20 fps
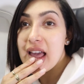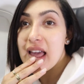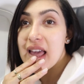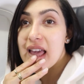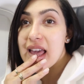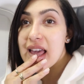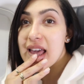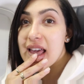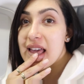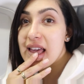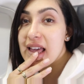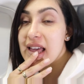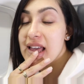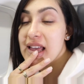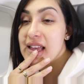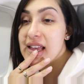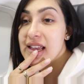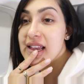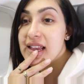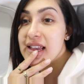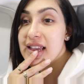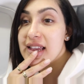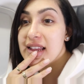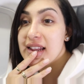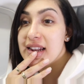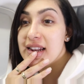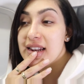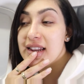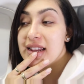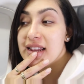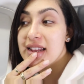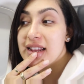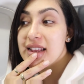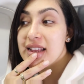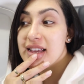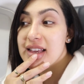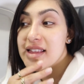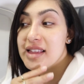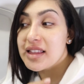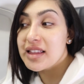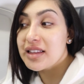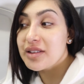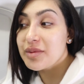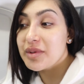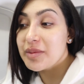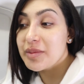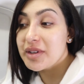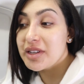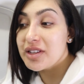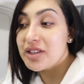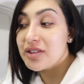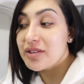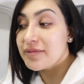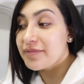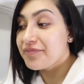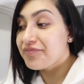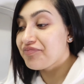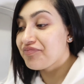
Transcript: And I think that's what I'm going to do.